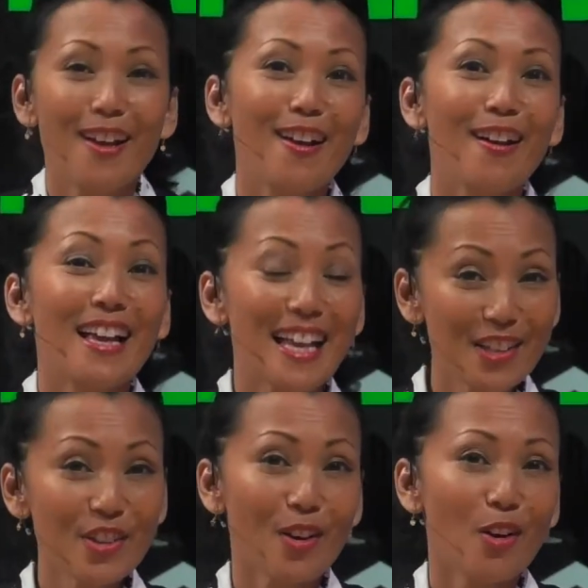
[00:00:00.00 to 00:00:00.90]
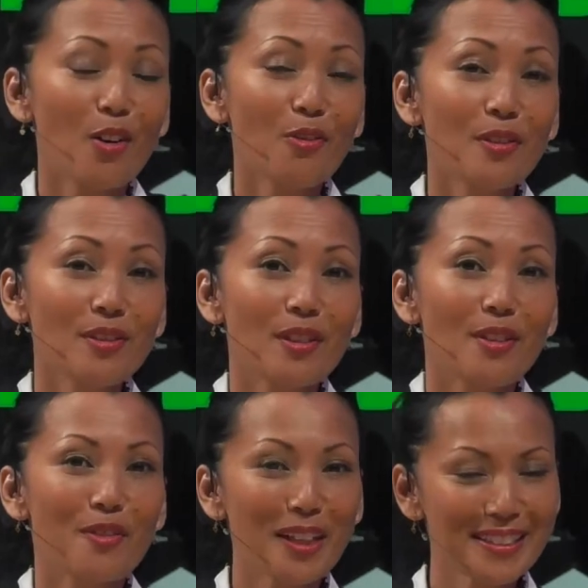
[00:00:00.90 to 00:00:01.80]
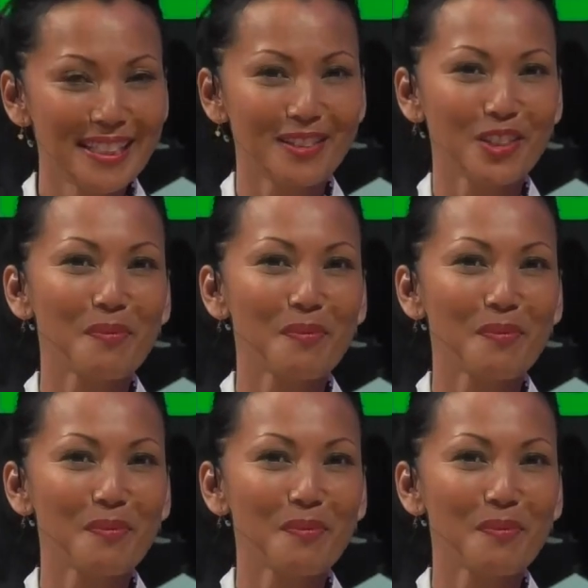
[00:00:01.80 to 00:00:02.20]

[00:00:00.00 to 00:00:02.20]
HR Office, Validator